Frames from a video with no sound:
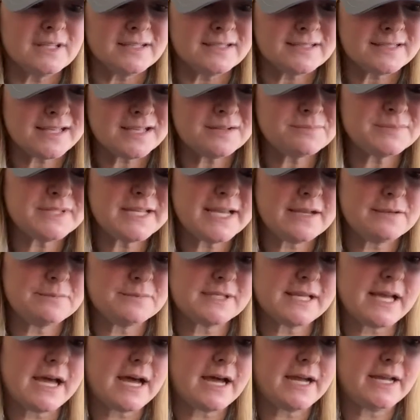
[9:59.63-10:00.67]
Sometimes
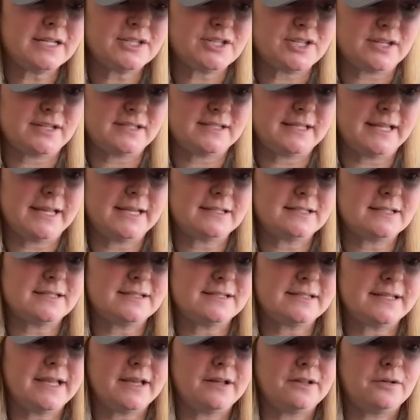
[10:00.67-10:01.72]
I'd just like to
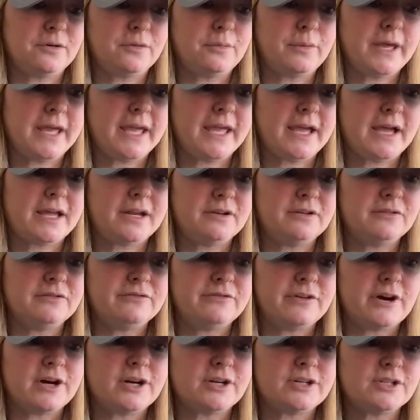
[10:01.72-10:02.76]
sail away on
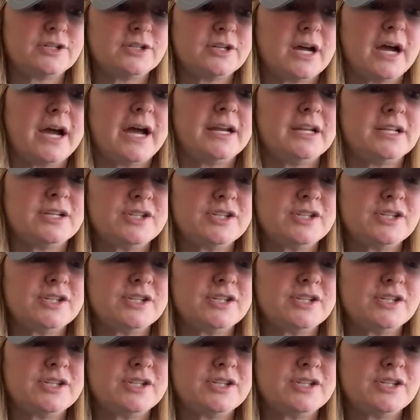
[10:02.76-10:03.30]
a